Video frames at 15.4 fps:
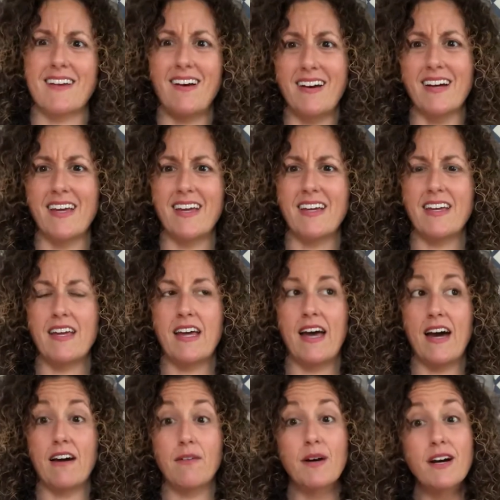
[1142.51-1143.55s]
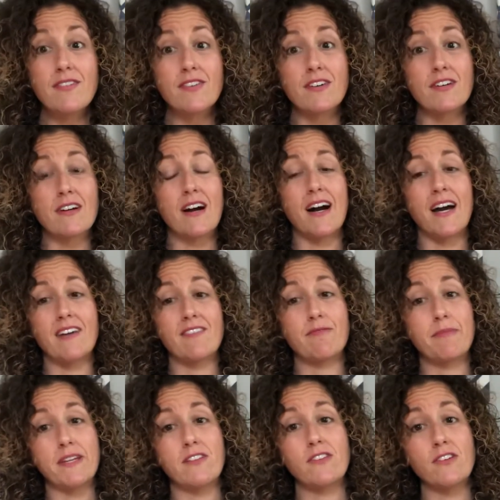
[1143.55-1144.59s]
not. However, I've
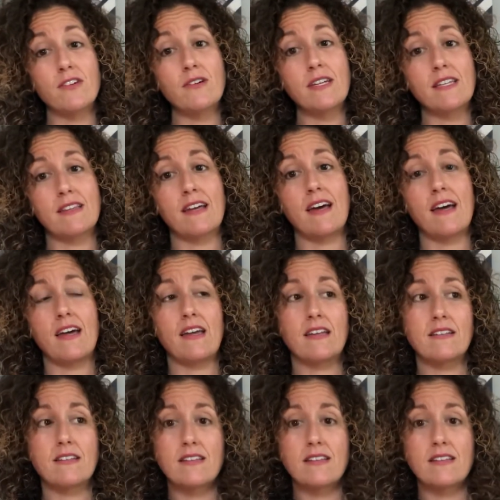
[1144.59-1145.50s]
been doing that